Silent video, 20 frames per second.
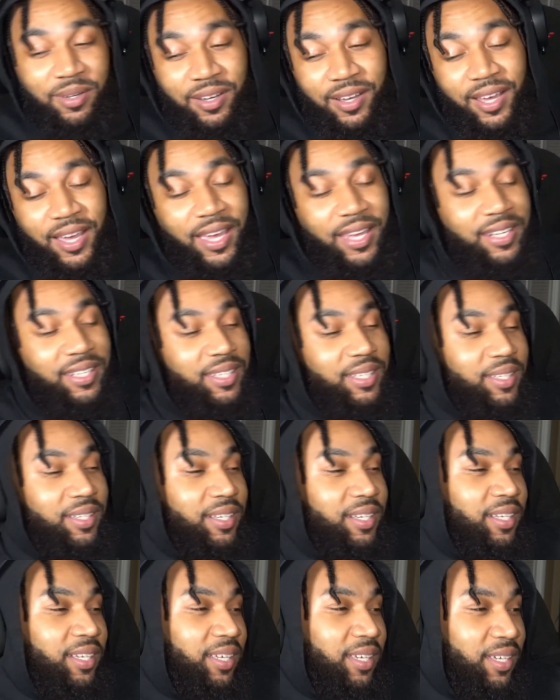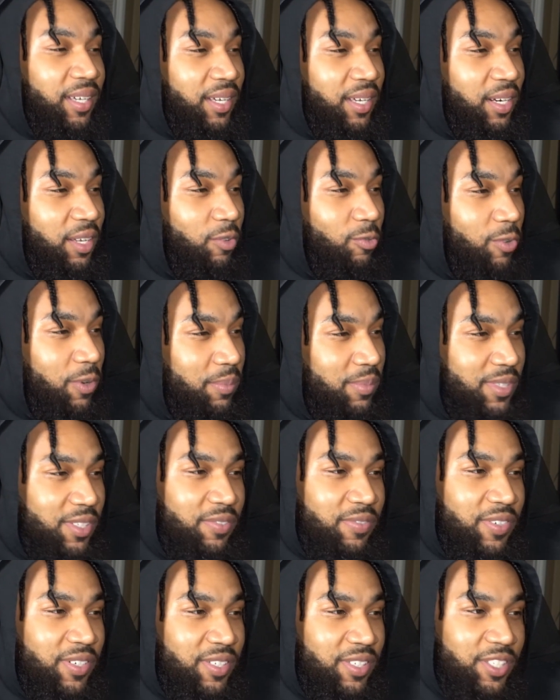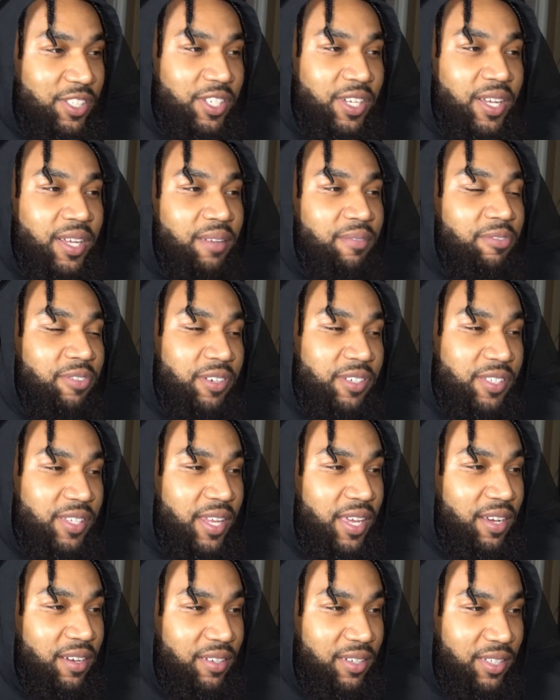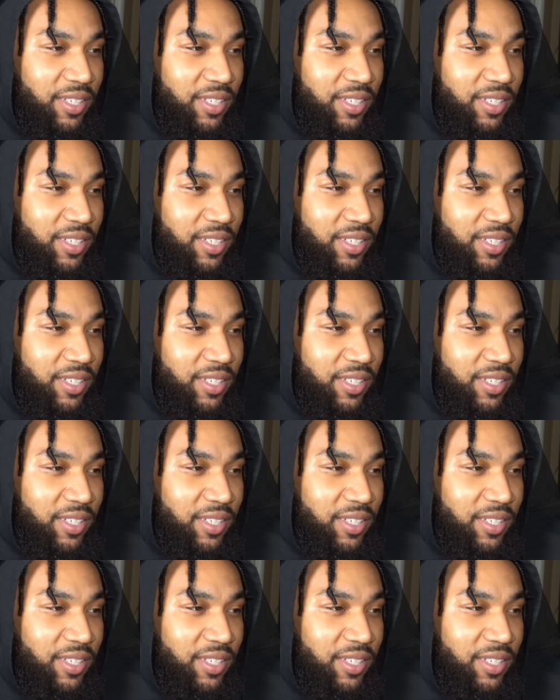I had to come click on it. Woman's first job, first day on,